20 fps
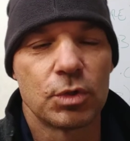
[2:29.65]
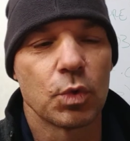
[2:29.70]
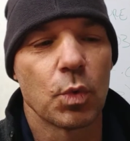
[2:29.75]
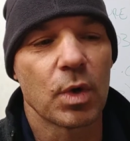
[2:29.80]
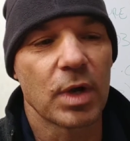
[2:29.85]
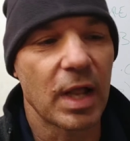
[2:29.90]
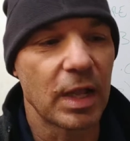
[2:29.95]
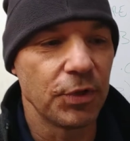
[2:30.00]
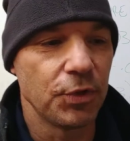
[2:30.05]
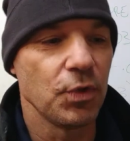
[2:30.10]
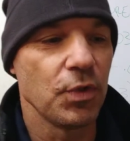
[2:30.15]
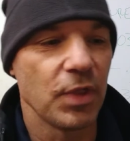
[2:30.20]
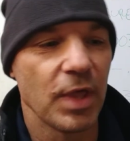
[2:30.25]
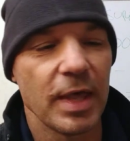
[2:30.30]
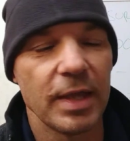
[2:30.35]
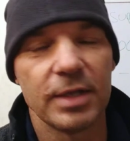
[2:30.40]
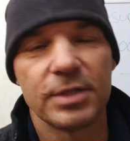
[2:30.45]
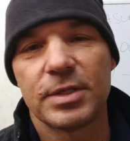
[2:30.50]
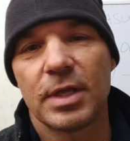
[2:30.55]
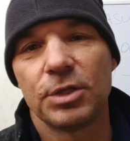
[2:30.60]
So what I'll do
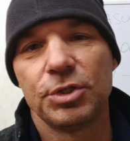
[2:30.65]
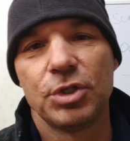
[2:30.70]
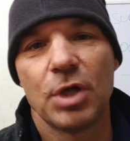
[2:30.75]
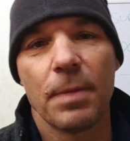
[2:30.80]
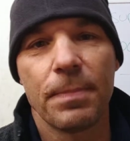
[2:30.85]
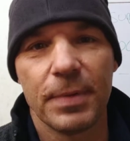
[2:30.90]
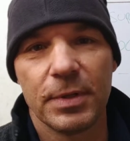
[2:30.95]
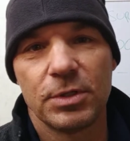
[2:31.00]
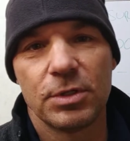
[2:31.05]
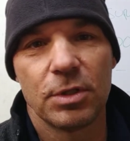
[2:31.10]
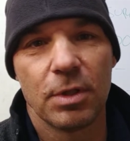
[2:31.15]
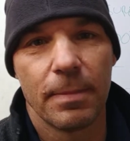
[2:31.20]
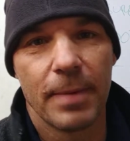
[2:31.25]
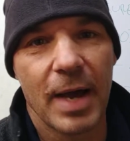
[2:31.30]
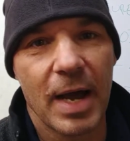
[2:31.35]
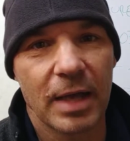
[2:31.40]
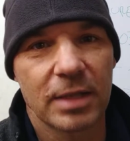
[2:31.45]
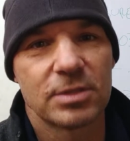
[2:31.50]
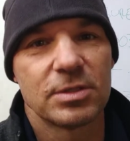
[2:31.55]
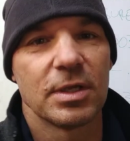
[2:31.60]
then is I'll jump into the
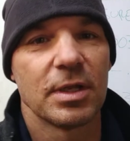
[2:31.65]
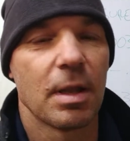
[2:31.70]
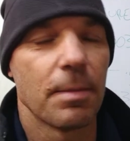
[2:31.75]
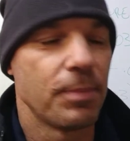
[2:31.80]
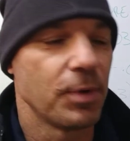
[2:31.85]
box and